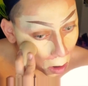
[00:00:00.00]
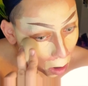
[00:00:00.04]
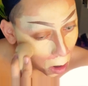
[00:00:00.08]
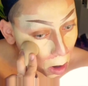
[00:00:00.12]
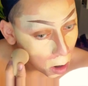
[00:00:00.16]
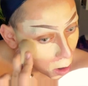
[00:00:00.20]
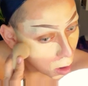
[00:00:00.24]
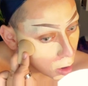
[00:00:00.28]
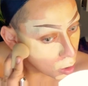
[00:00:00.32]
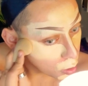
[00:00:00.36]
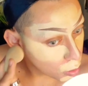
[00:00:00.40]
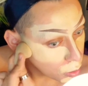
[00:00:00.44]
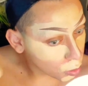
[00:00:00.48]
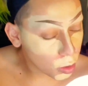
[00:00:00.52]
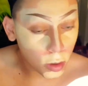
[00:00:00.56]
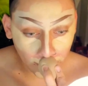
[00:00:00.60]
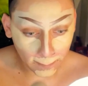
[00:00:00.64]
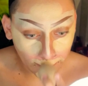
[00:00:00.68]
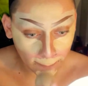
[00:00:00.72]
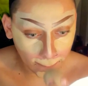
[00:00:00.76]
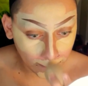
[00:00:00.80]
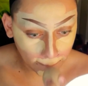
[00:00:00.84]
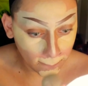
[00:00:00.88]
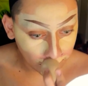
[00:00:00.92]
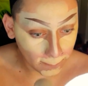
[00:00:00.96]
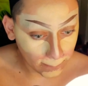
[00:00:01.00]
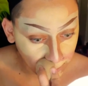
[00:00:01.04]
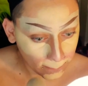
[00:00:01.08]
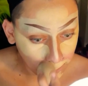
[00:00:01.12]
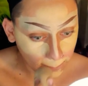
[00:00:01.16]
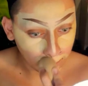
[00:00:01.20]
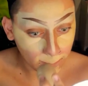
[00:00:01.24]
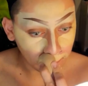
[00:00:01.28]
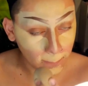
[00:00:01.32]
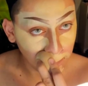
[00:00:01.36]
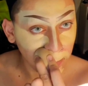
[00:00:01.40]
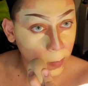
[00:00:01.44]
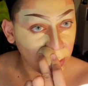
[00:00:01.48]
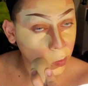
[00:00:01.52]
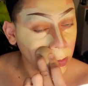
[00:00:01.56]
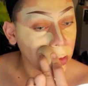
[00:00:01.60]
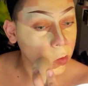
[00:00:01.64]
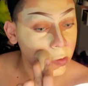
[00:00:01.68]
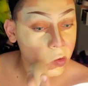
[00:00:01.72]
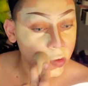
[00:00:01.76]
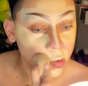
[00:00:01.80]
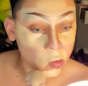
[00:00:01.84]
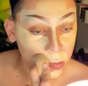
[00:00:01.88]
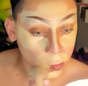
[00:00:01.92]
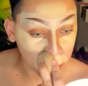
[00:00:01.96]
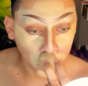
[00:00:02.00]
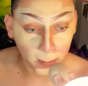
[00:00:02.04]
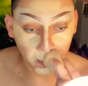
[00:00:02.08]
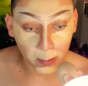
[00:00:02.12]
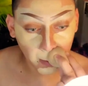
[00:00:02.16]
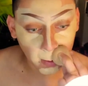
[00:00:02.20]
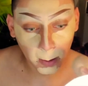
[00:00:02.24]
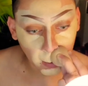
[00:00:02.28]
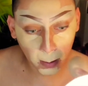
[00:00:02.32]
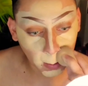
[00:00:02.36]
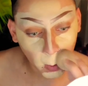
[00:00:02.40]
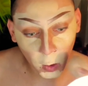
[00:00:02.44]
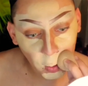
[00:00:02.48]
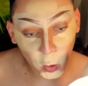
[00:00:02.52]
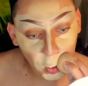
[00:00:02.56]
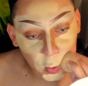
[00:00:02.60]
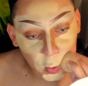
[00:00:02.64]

it with the rest of your foundation just yet.